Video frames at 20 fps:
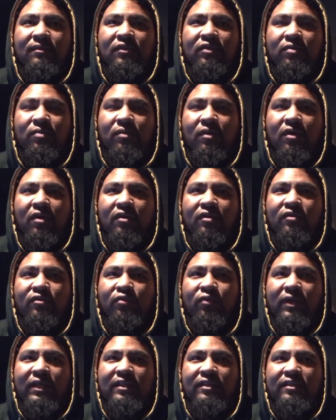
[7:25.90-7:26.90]
Tomorrow's
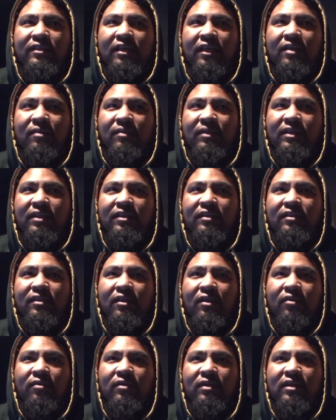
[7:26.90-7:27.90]
Wednesday, but this
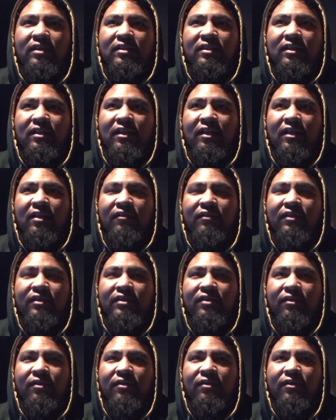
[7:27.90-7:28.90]
load doesn't deliver
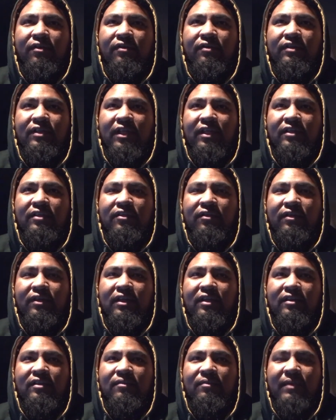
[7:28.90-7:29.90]
till Thursday, so it
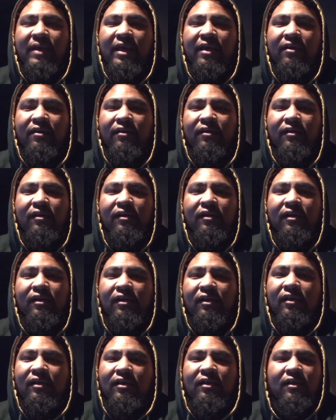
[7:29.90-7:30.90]
doesn't matter.
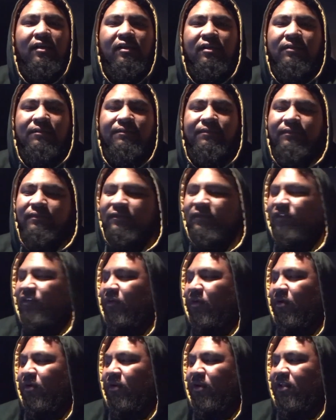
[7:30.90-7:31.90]

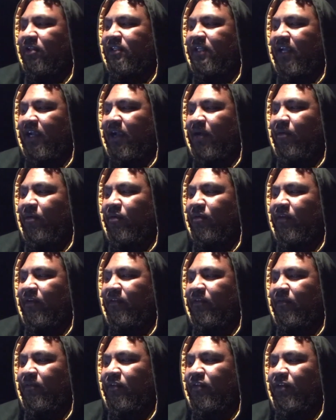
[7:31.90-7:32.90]
So it looks like I won't
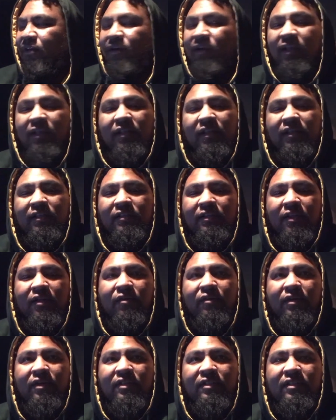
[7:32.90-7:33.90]
even turn in this
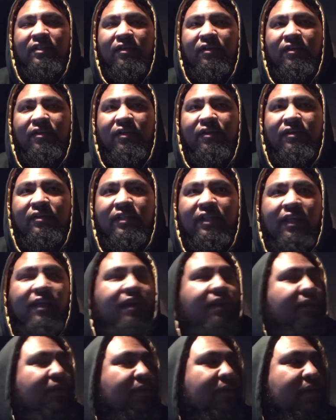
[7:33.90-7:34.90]
load until Thursday
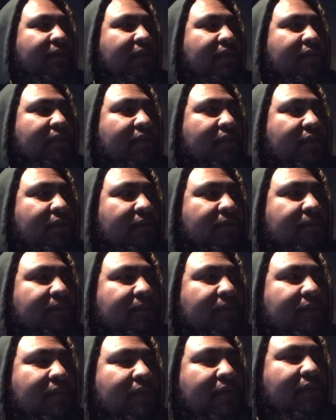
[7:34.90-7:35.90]
anyway, so
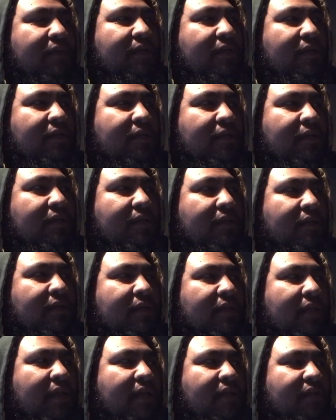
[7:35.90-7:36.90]

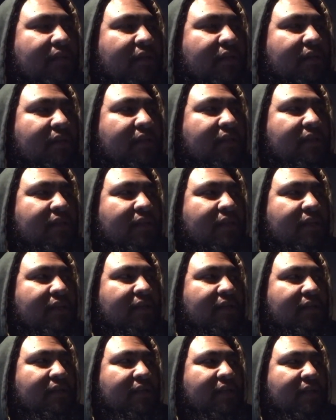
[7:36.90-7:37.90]
that's gonna suck
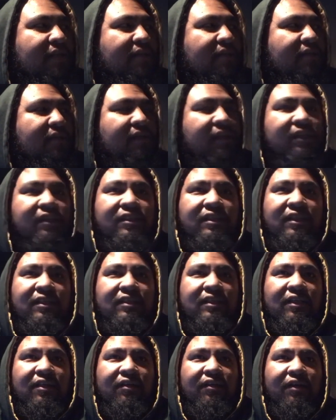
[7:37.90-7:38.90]
because that's only a
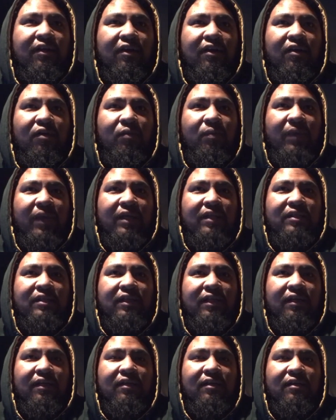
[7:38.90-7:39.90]
$600
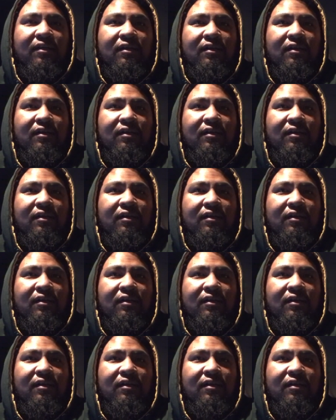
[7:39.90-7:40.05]
paycheck.